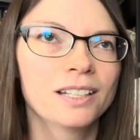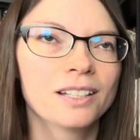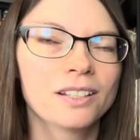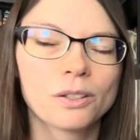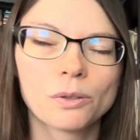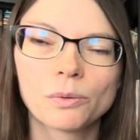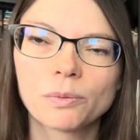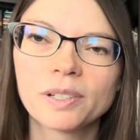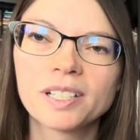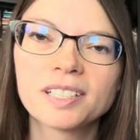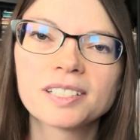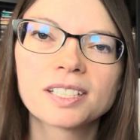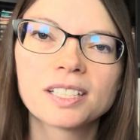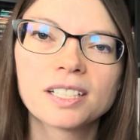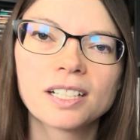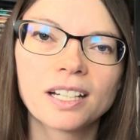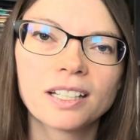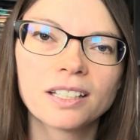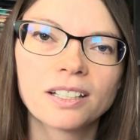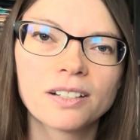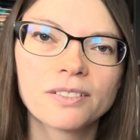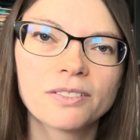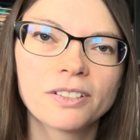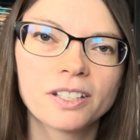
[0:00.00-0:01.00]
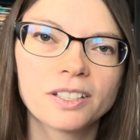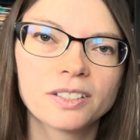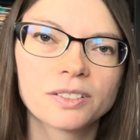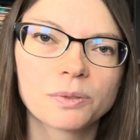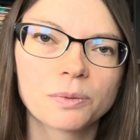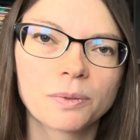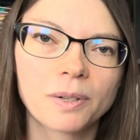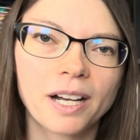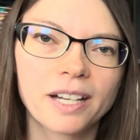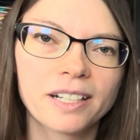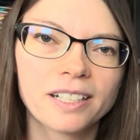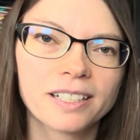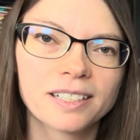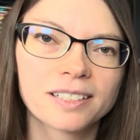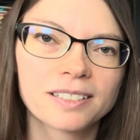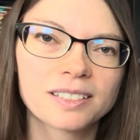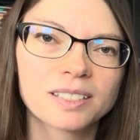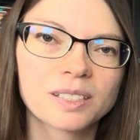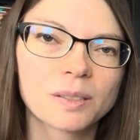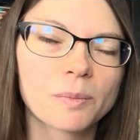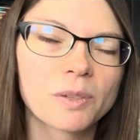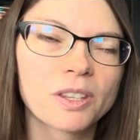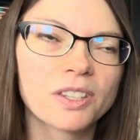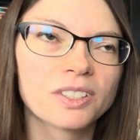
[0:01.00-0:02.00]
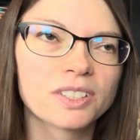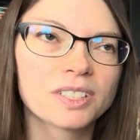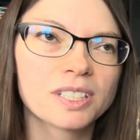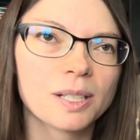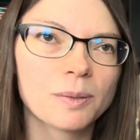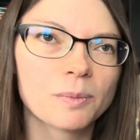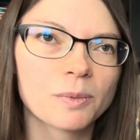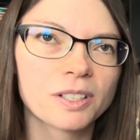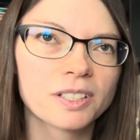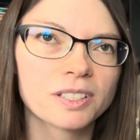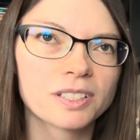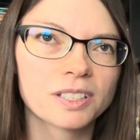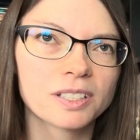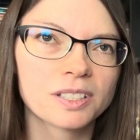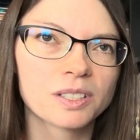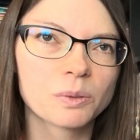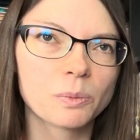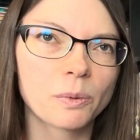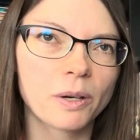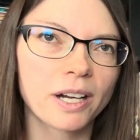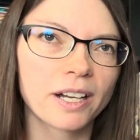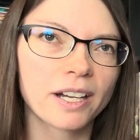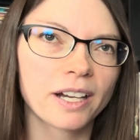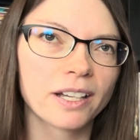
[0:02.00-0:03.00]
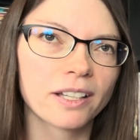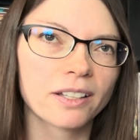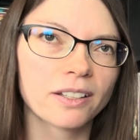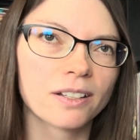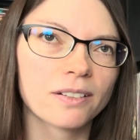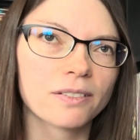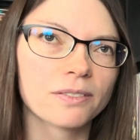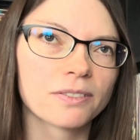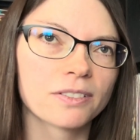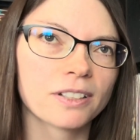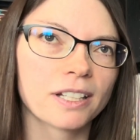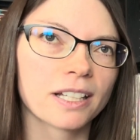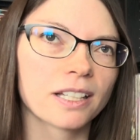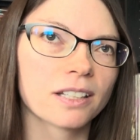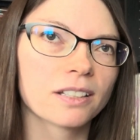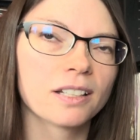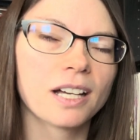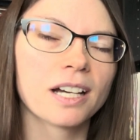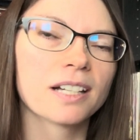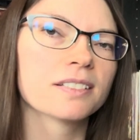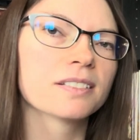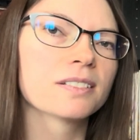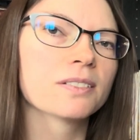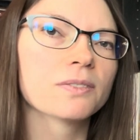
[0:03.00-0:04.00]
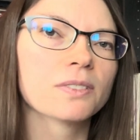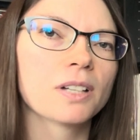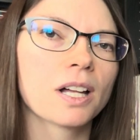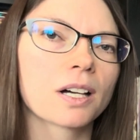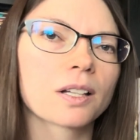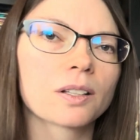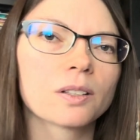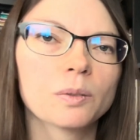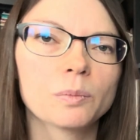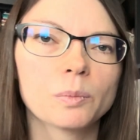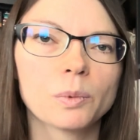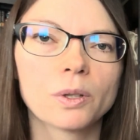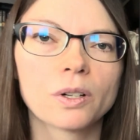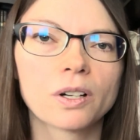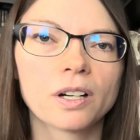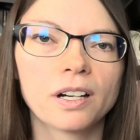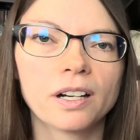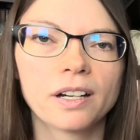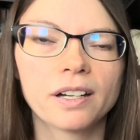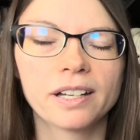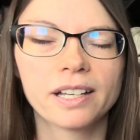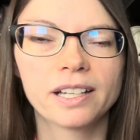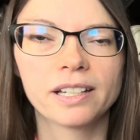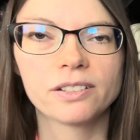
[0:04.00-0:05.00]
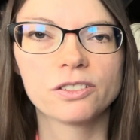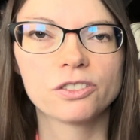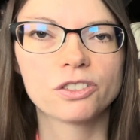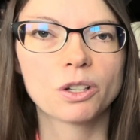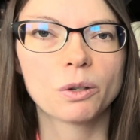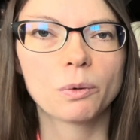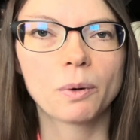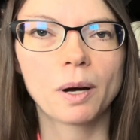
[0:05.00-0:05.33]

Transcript: The reason I love his writing is some of the same reasons why I love Lies of Locke Lamora and Joe